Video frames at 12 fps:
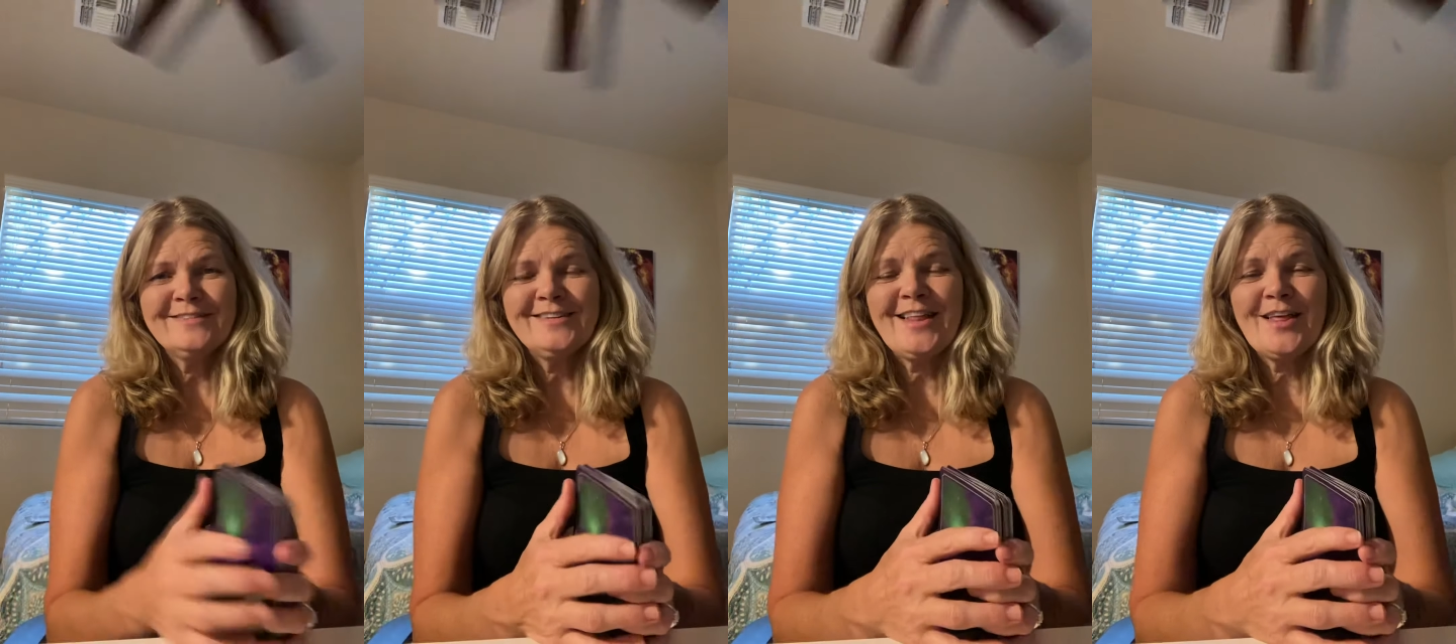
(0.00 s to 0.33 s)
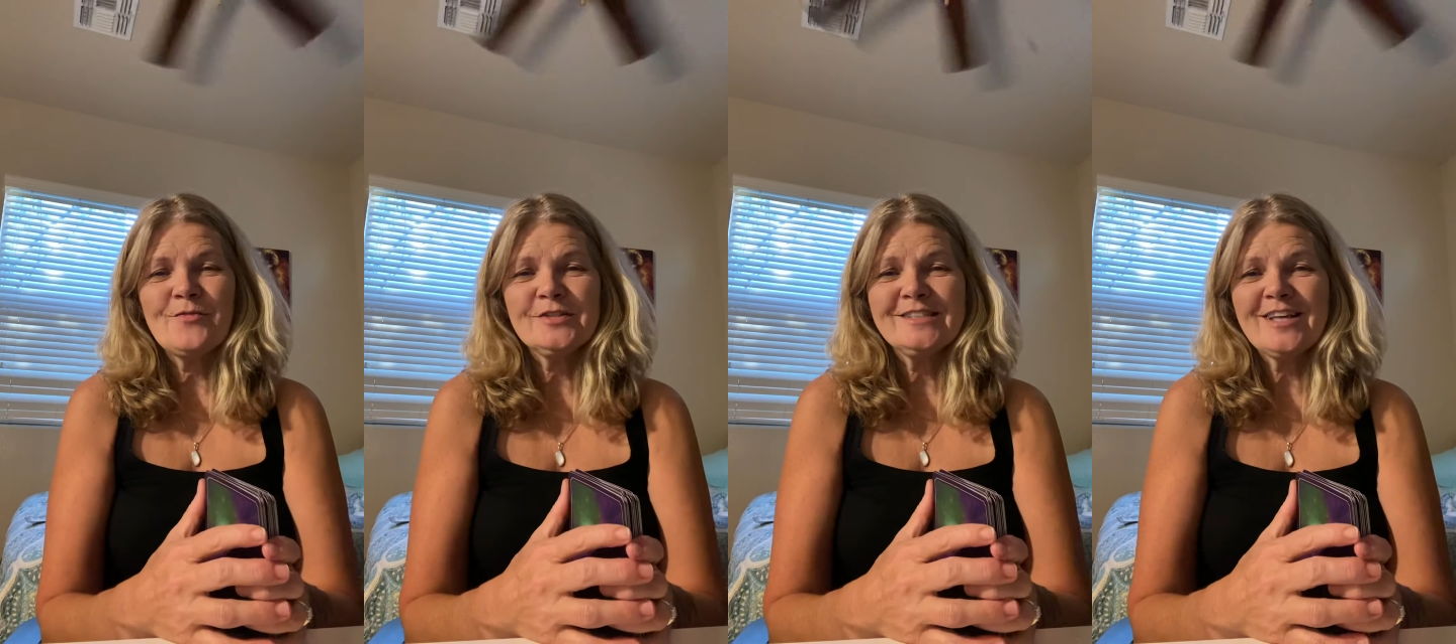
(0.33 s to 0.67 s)
that
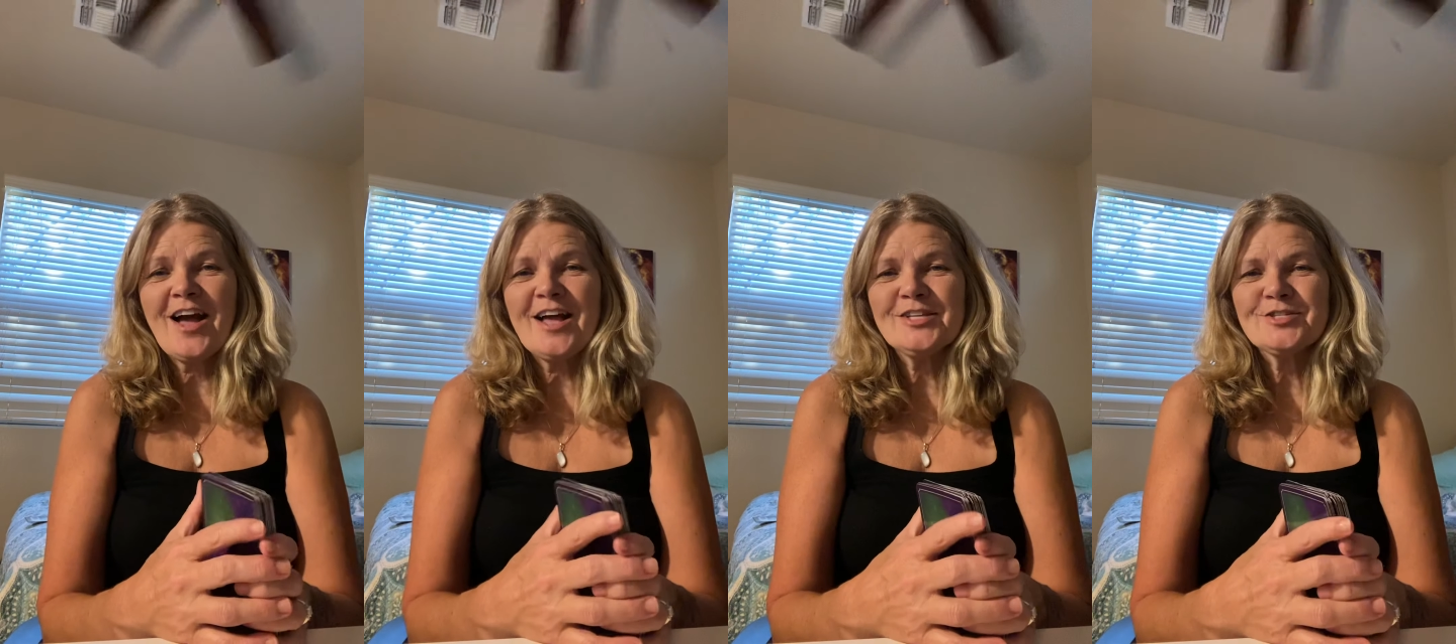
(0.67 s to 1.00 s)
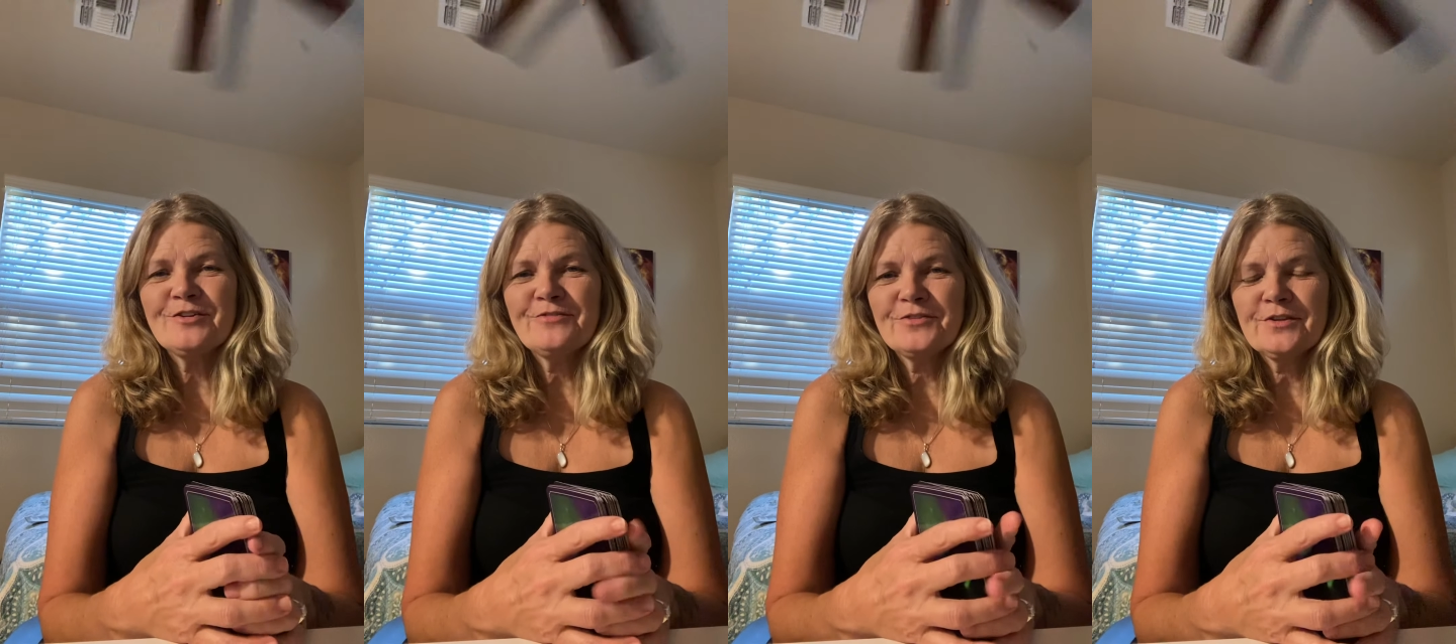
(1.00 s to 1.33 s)
wants the highest
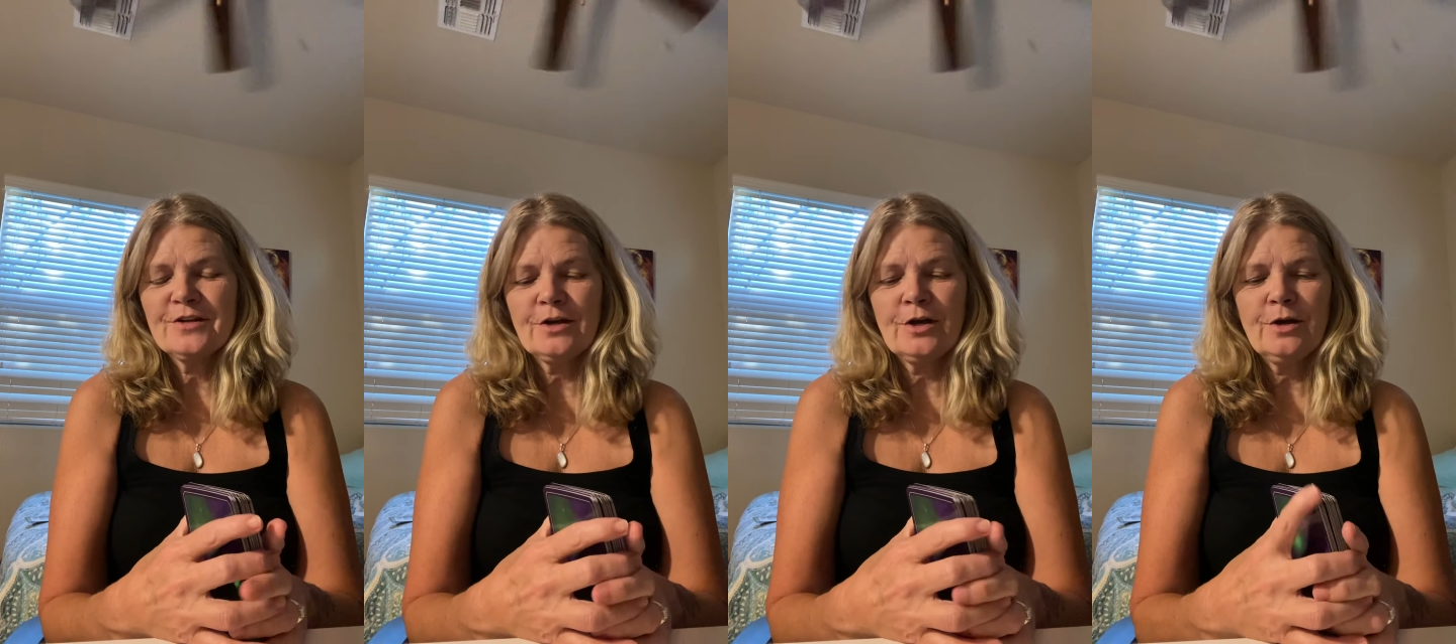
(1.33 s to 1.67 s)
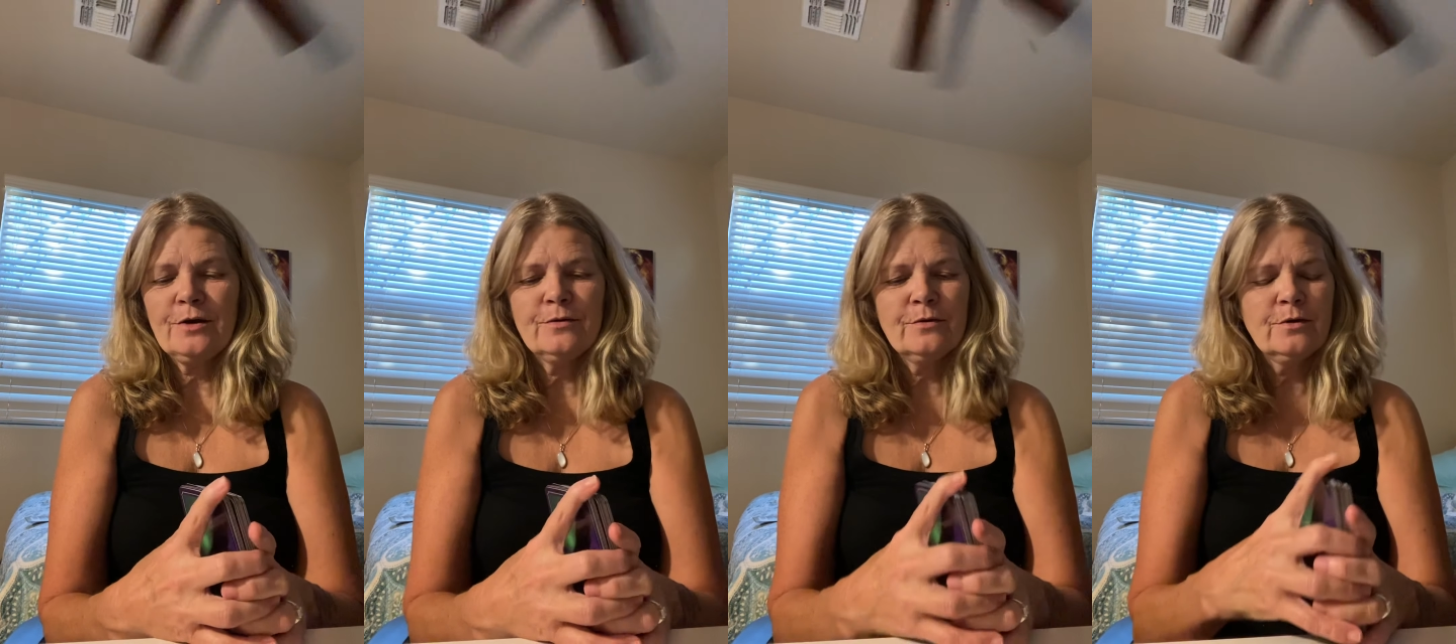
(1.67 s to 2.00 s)
good for the
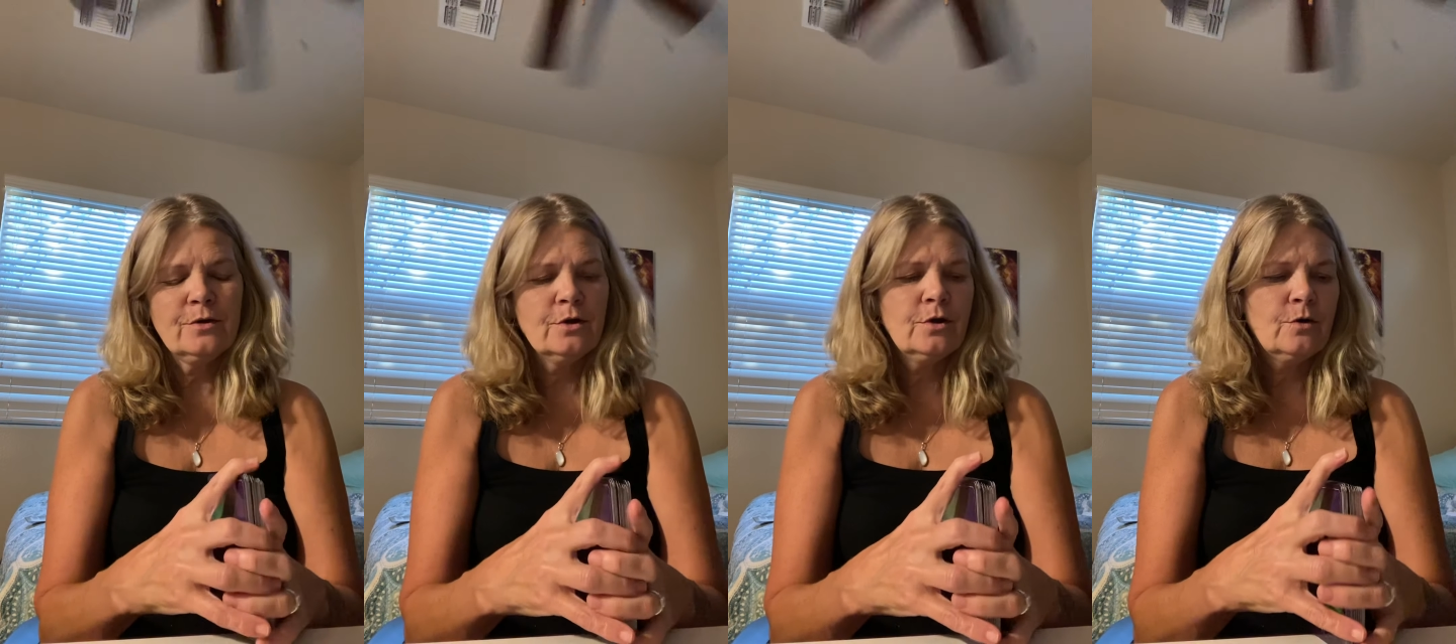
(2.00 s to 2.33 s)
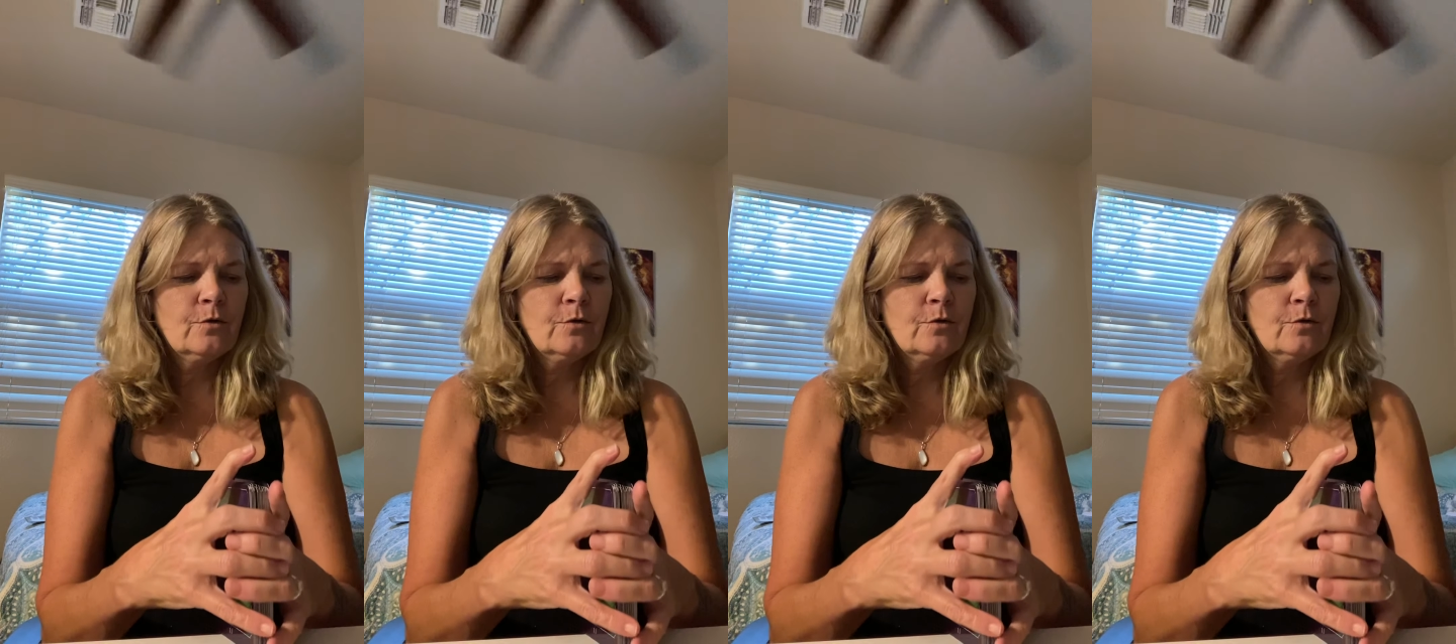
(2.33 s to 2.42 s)
uh,